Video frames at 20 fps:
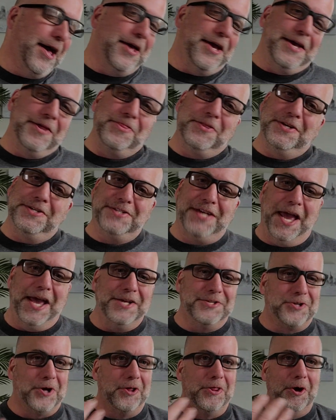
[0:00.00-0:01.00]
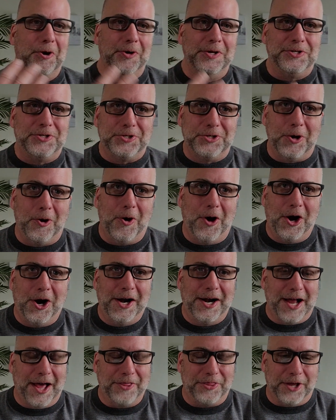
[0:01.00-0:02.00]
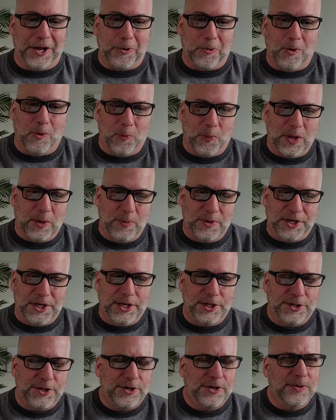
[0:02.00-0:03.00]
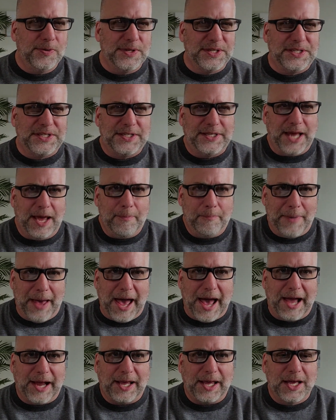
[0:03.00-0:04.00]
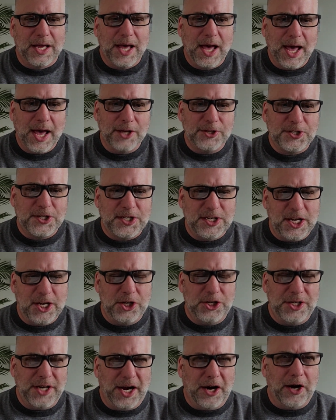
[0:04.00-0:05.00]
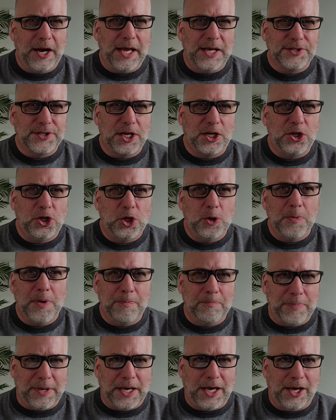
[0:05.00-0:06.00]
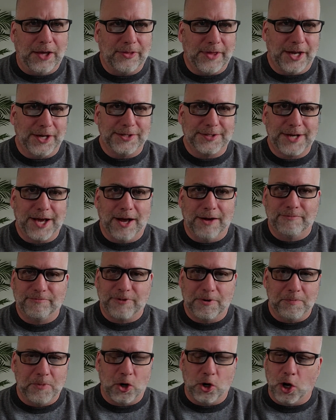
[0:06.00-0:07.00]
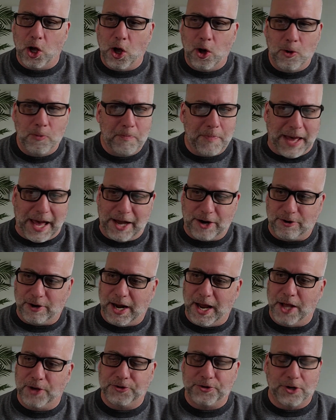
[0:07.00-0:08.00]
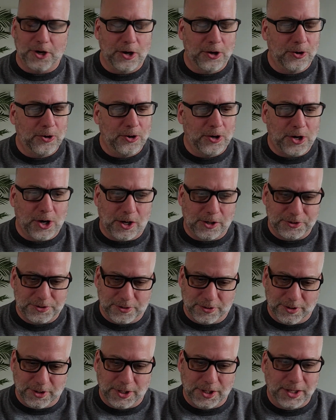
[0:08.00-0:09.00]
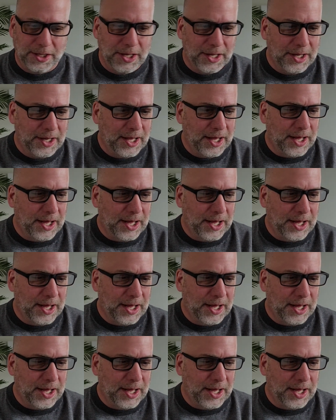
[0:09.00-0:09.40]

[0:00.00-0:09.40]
in this case, although it's so hard, I think what we would need to do is step back, see Sherry as a human being that has come from her own background, her own cultural